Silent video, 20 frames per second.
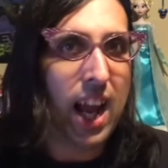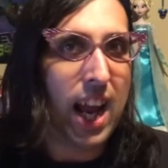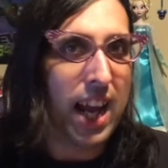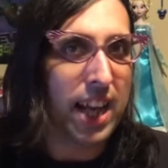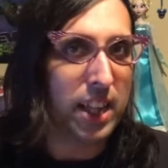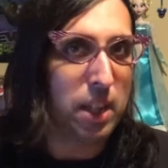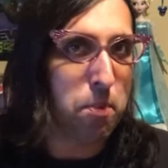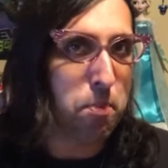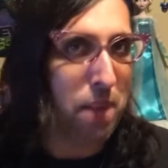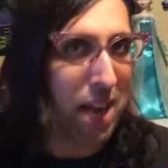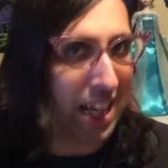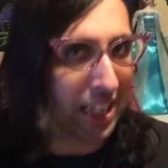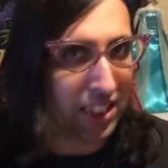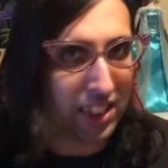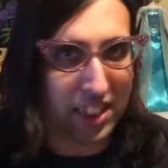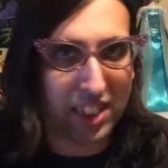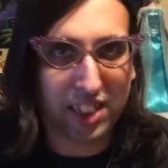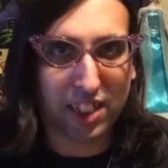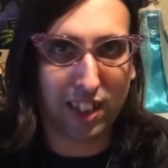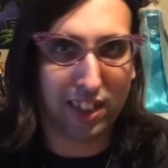and the bad
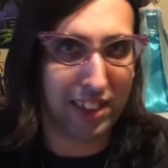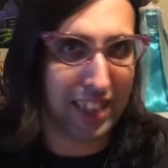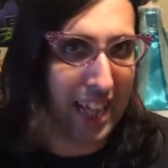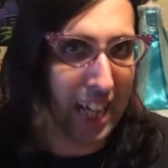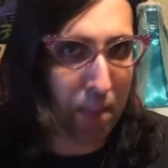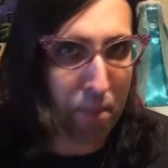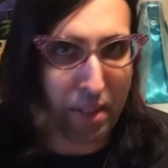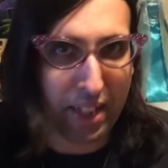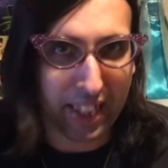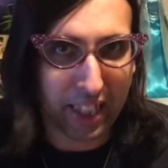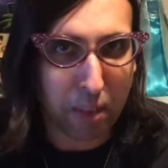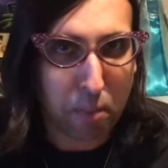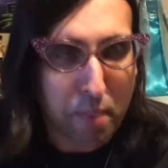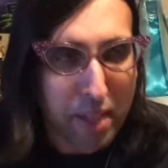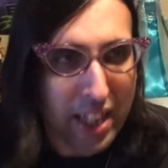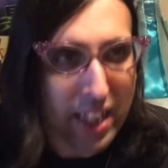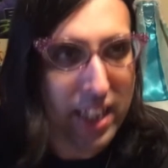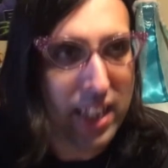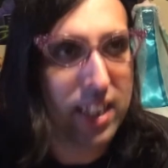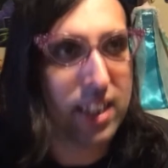shit starts happening
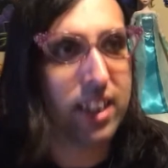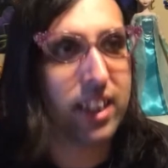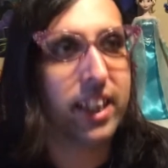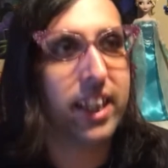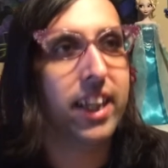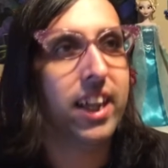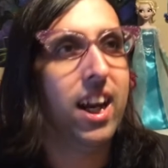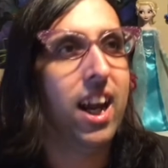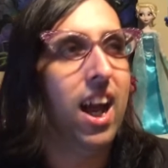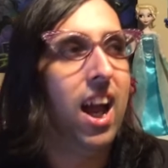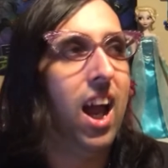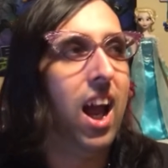immediately.